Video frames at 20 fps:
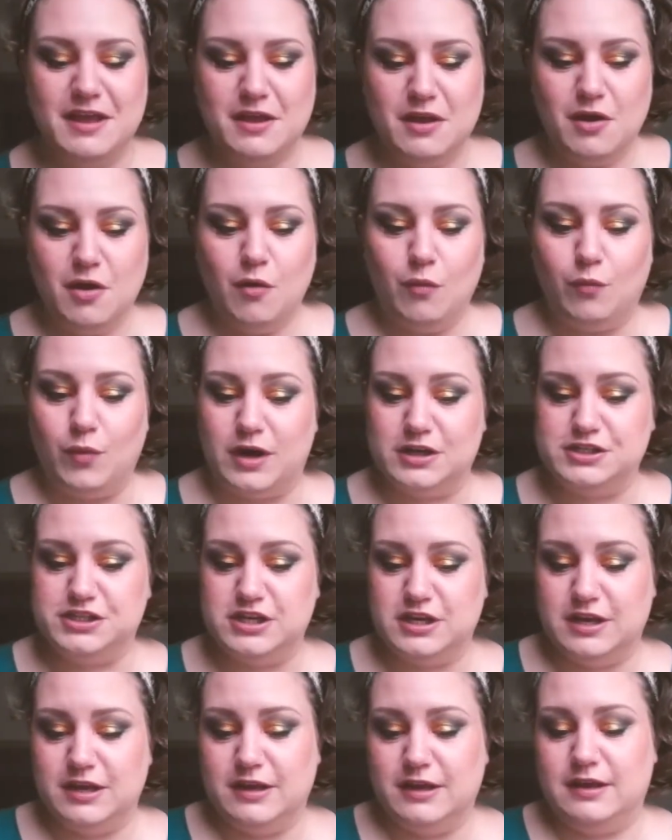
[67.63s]

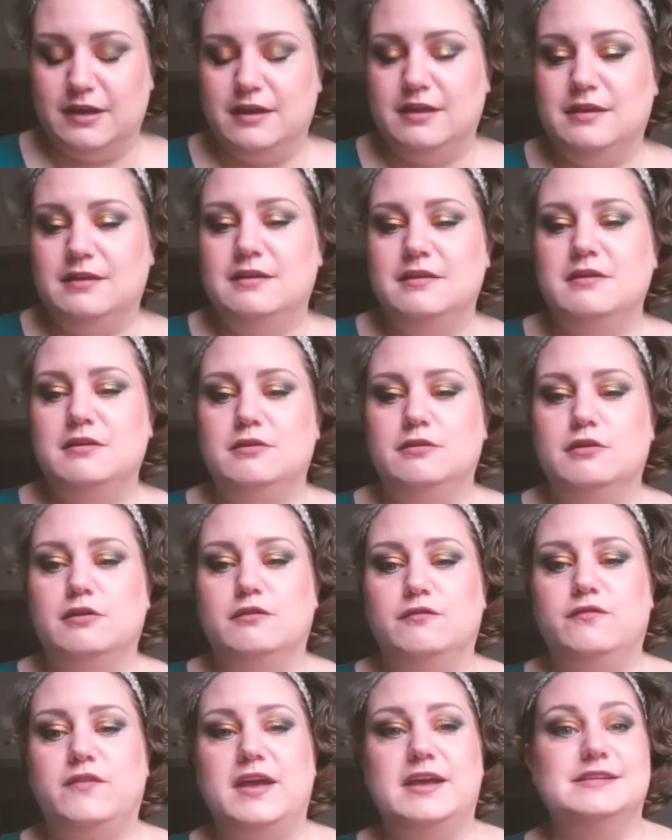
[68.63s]
Washing your
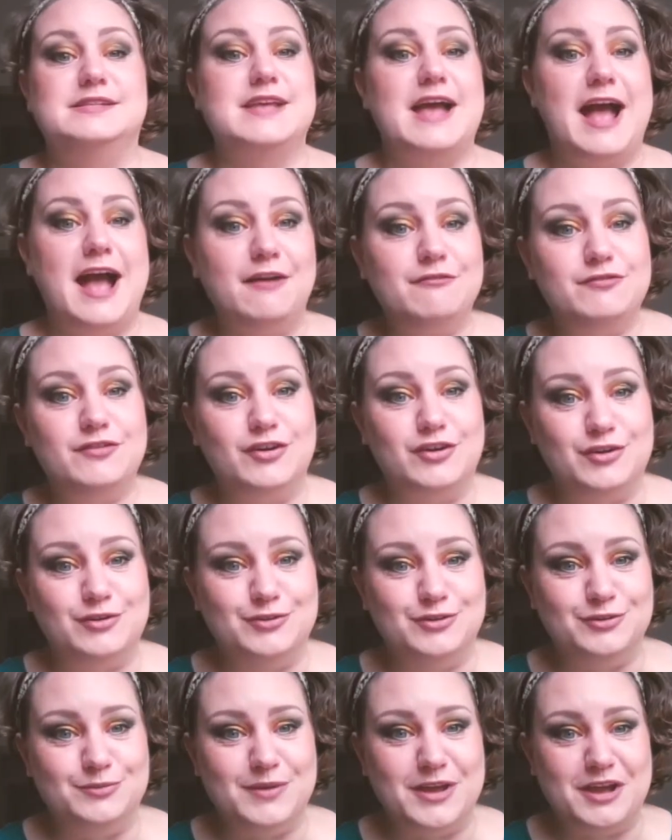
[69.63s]
face after you
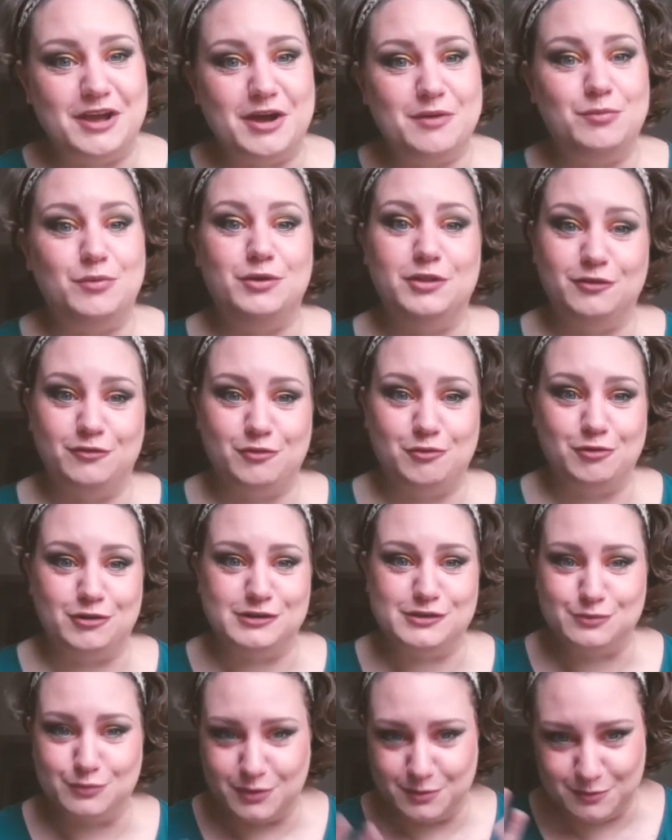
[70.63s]
do makeup will, of
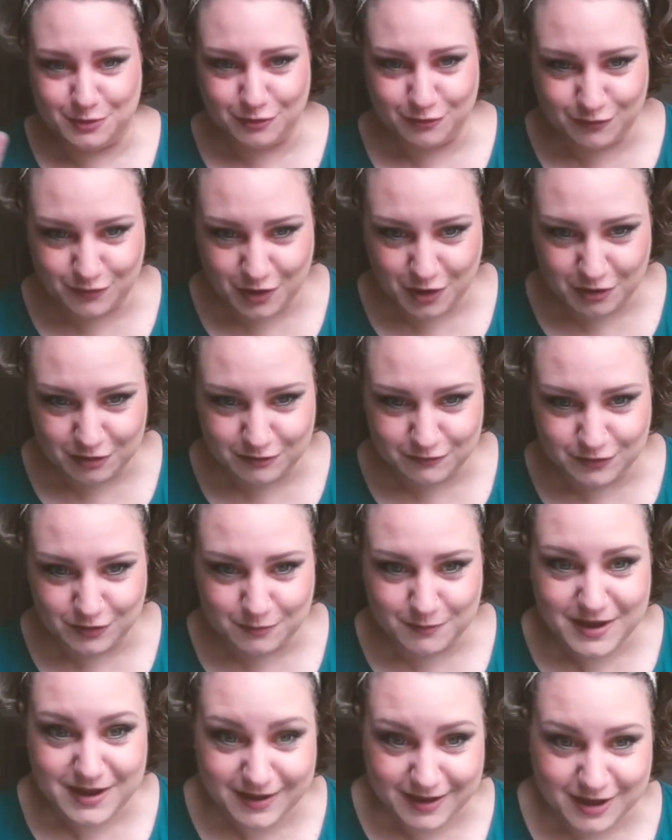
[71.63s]
course, remove all of your
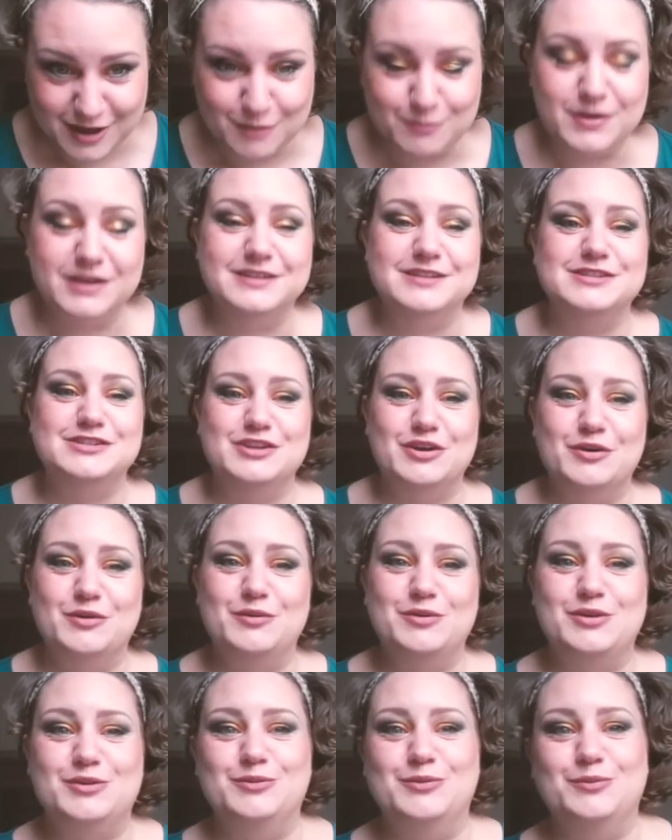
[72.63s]
makeup, and so
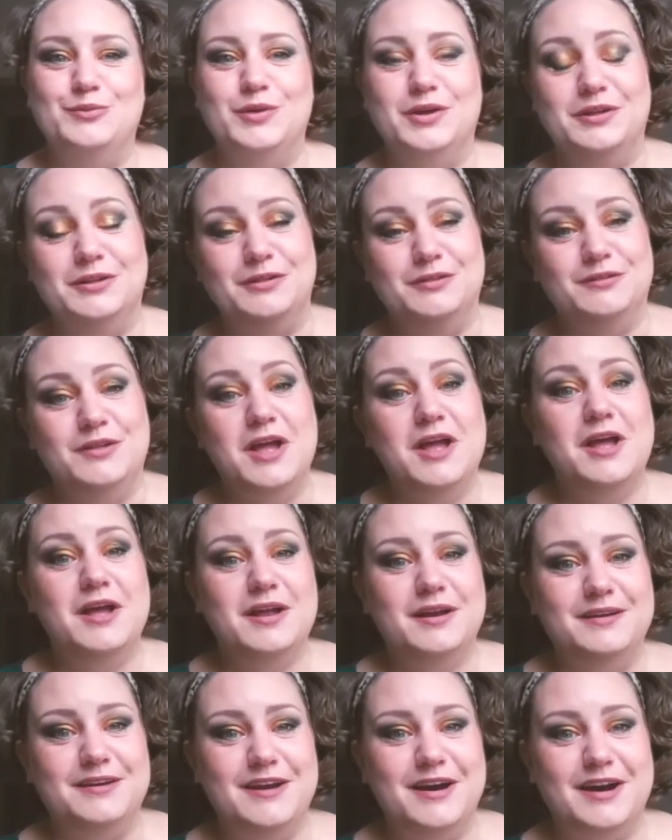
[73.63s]
you will
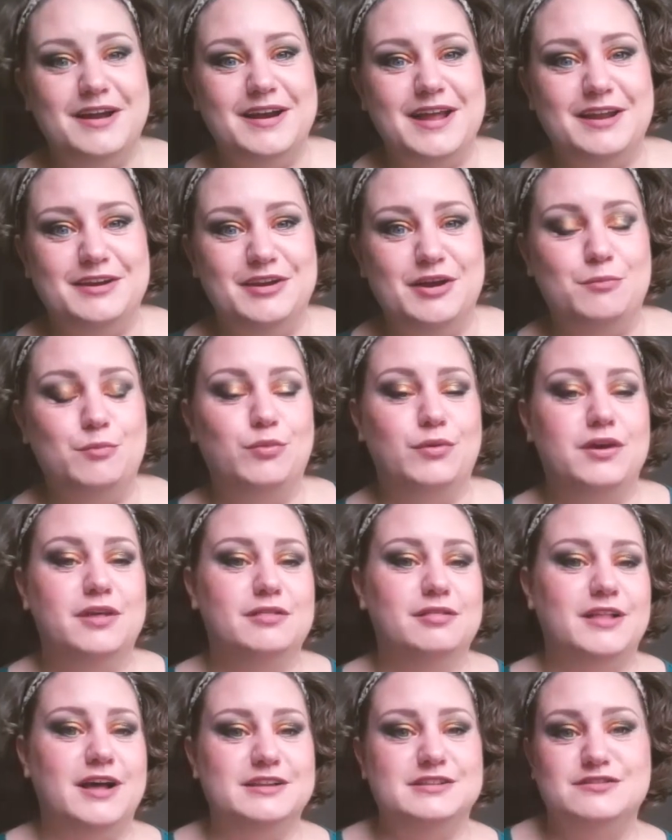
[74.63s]
not end up with
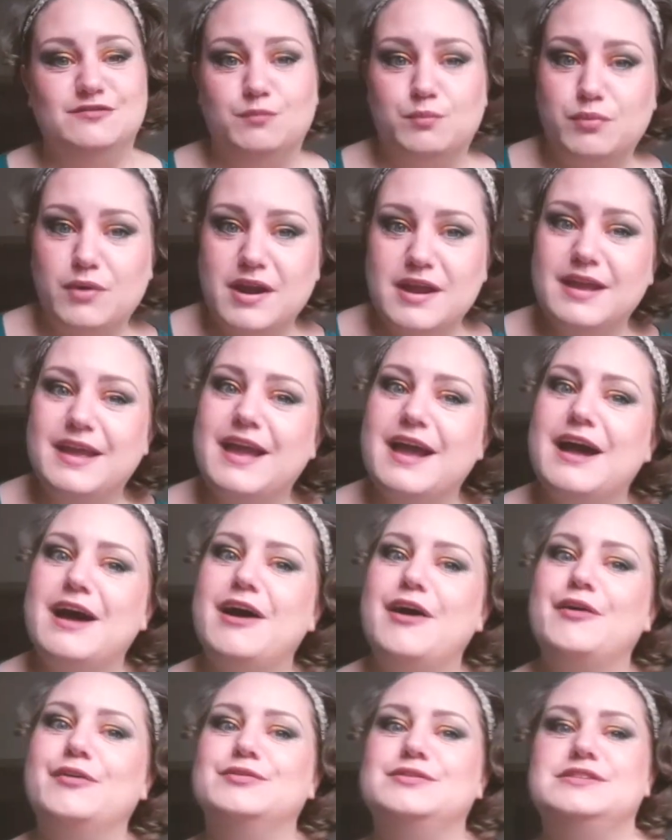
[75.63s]
lots of
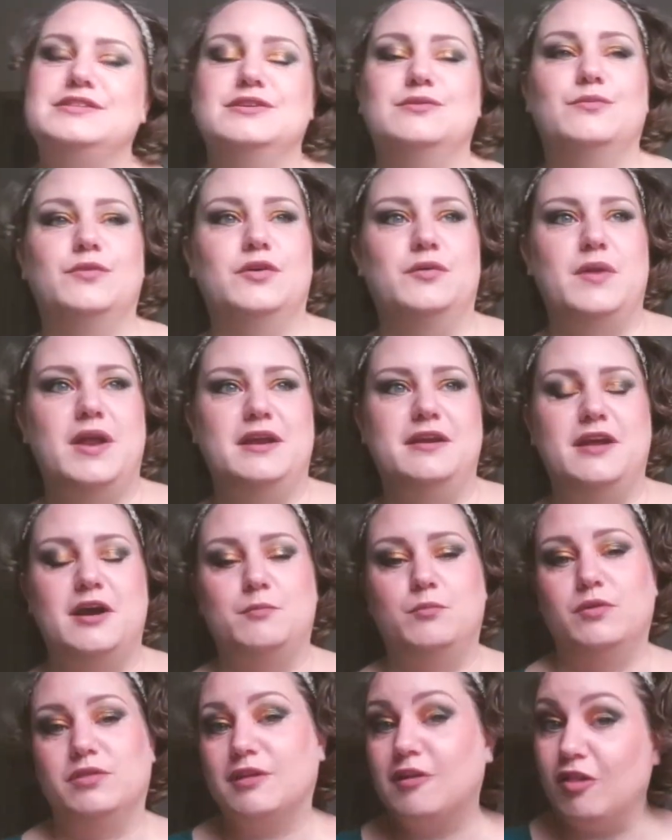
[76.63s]
breakouts. You won't end
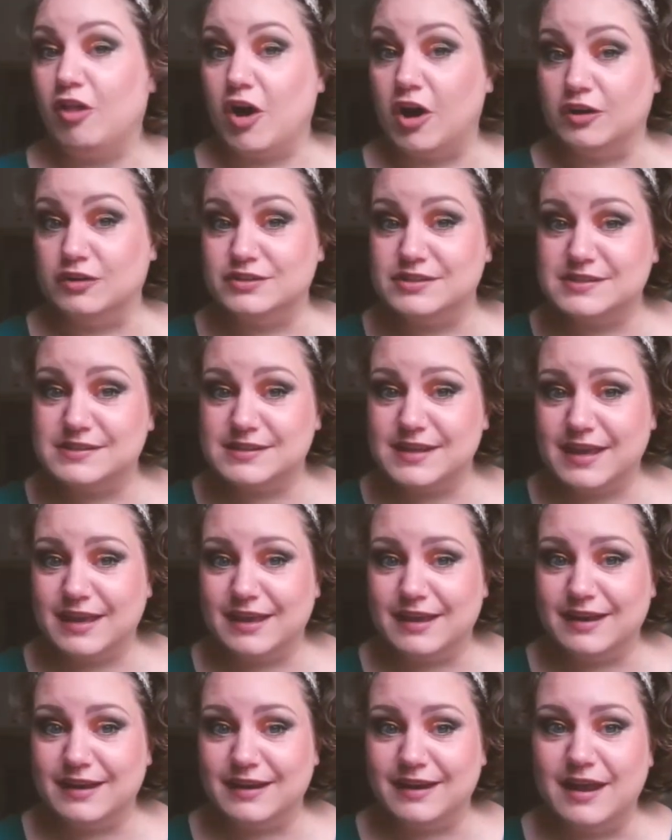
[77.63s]
up with clogged
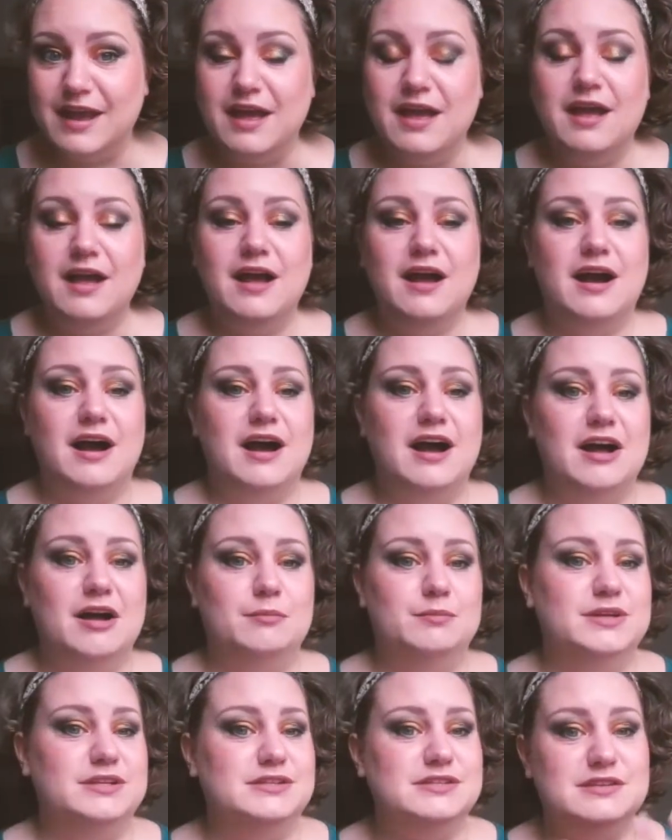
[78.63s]
skin.
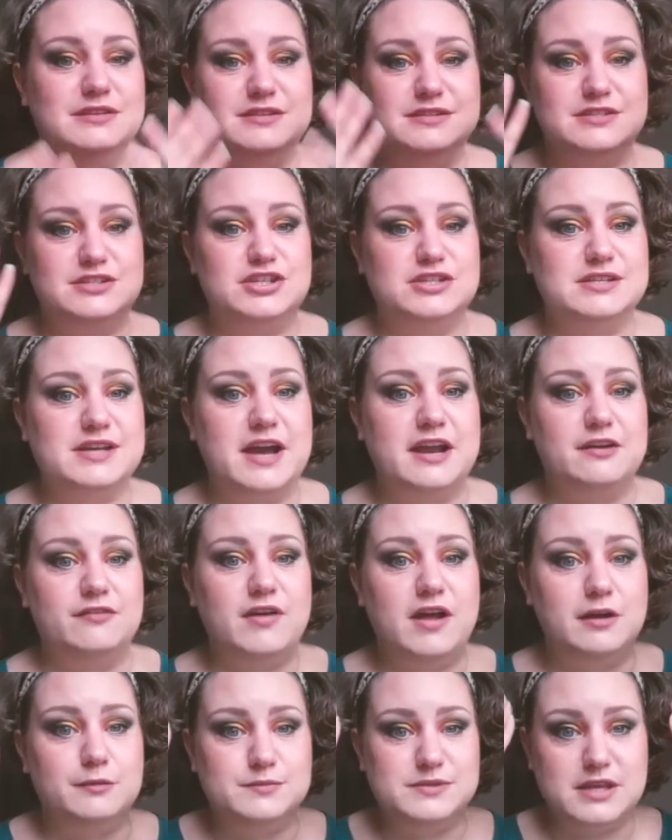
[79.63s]
And so this just kind of
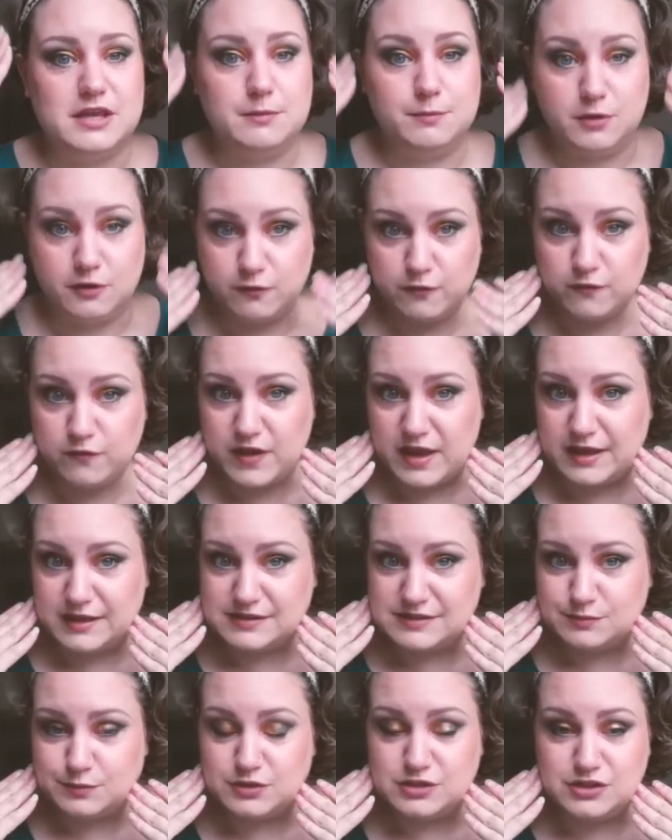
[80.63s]
helps keep your
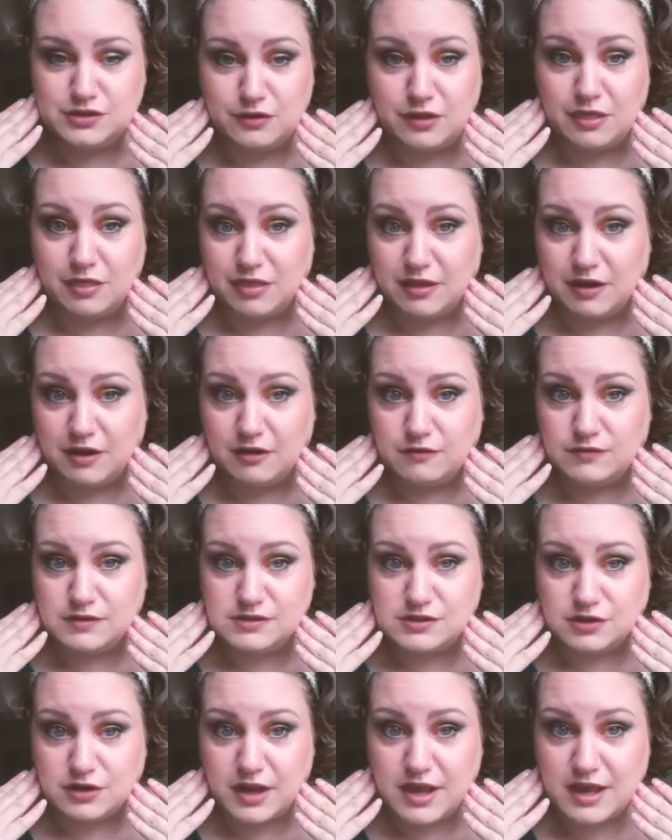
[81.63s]
face, which you can think of as
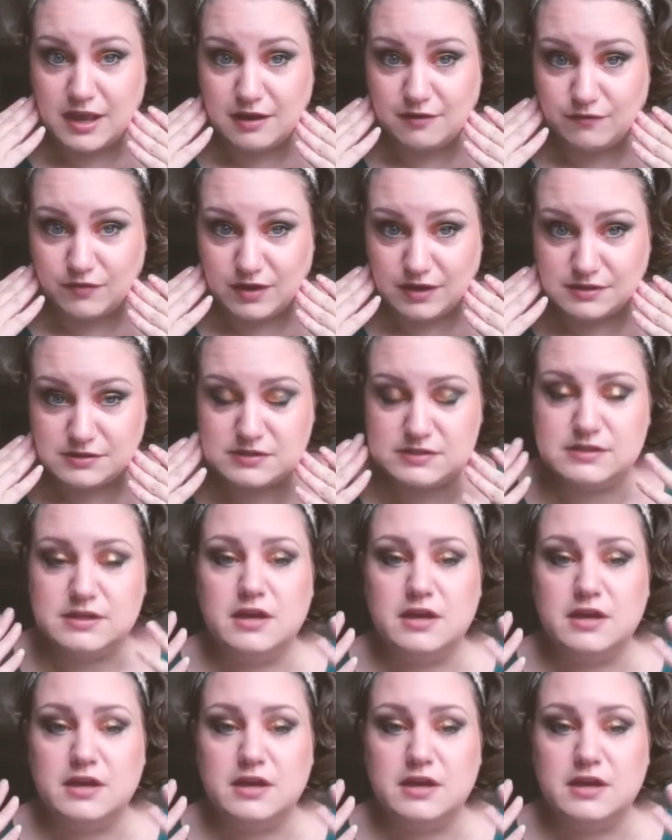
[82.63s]
your canvas,